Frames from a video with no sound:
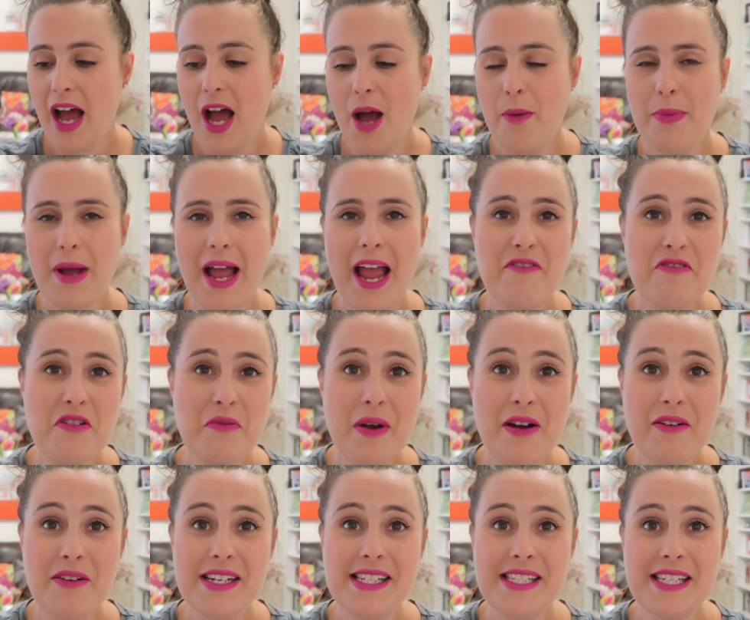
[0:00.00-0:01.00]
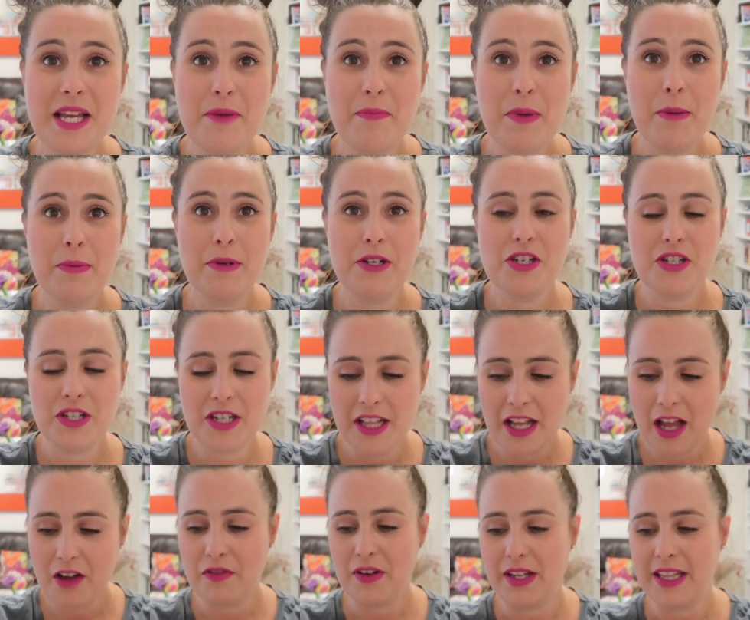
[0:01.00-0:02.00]
Um, but everywhere I see, people are just
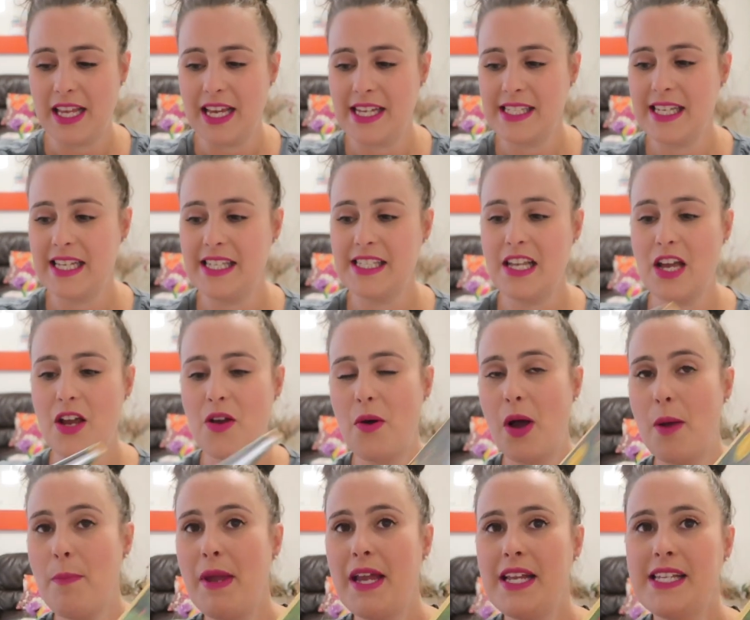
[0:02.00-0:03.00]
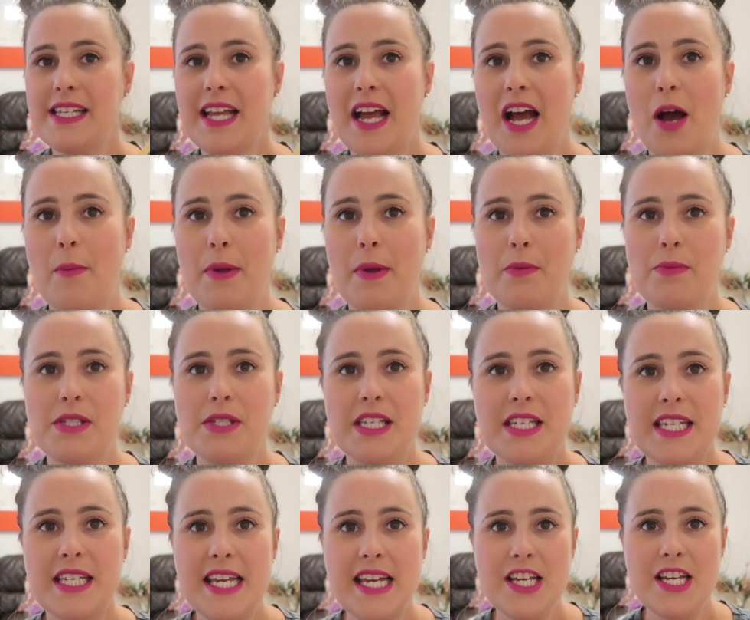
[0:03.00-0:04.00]
loving this. And so I picked it up. It was
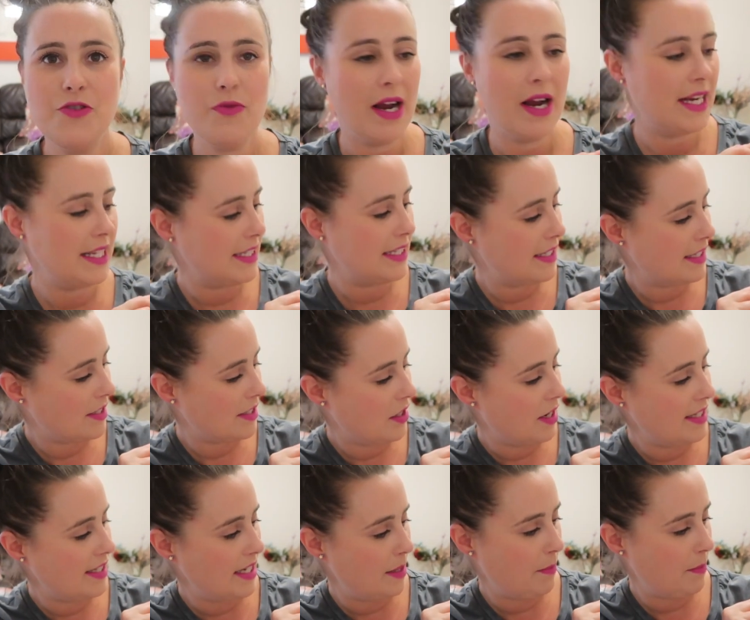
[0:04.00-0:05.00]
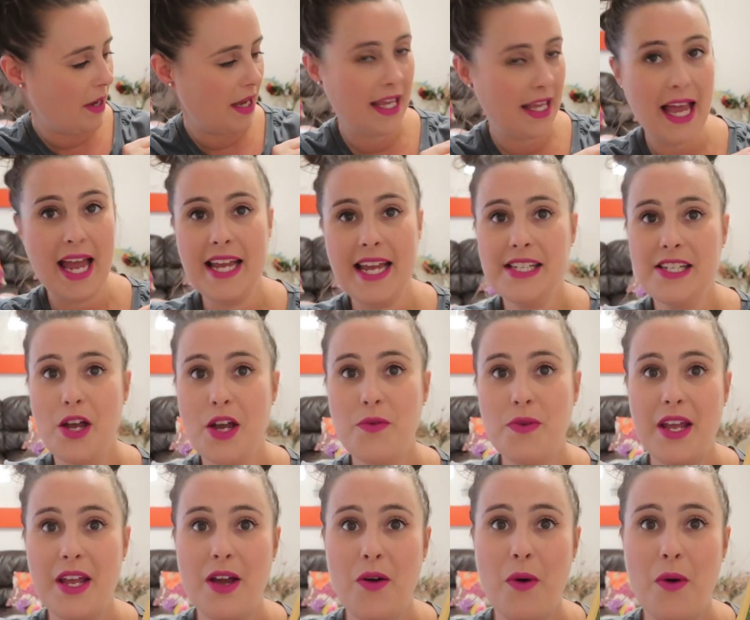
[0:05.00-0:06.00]
The Tea Dragon Society by Kate
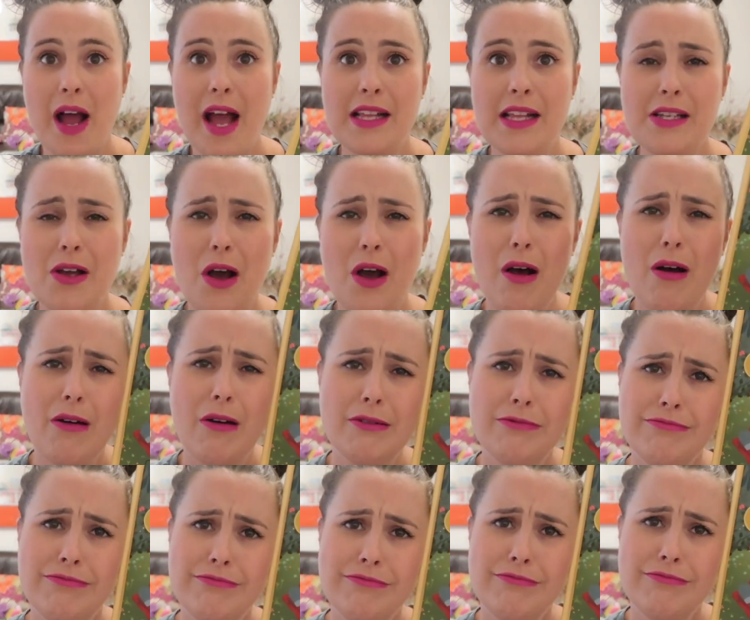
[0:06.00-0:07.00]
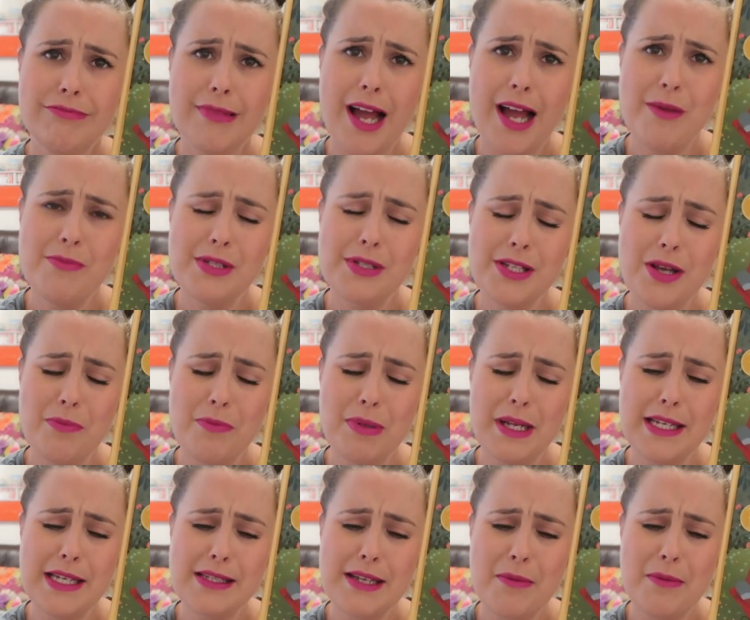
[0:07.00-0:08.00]
O'Neill. And oh, I'm so
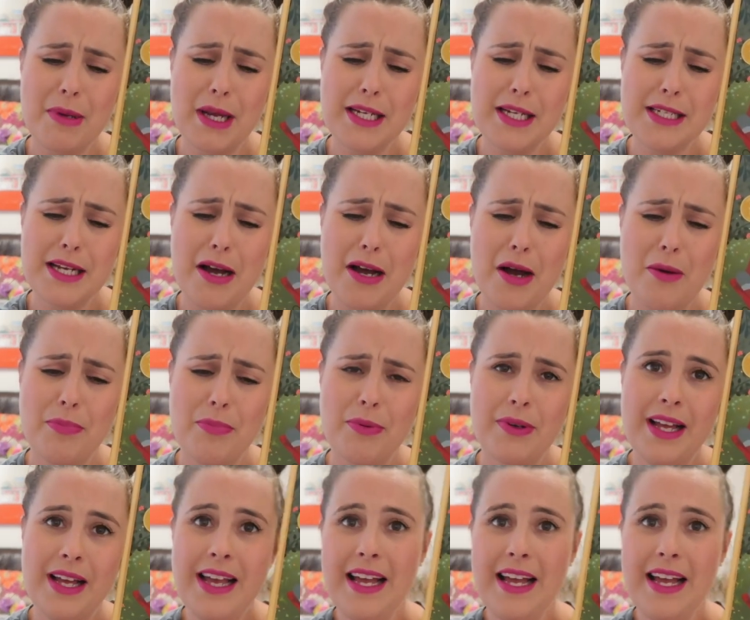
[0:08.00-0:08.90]
pleased I picked it up.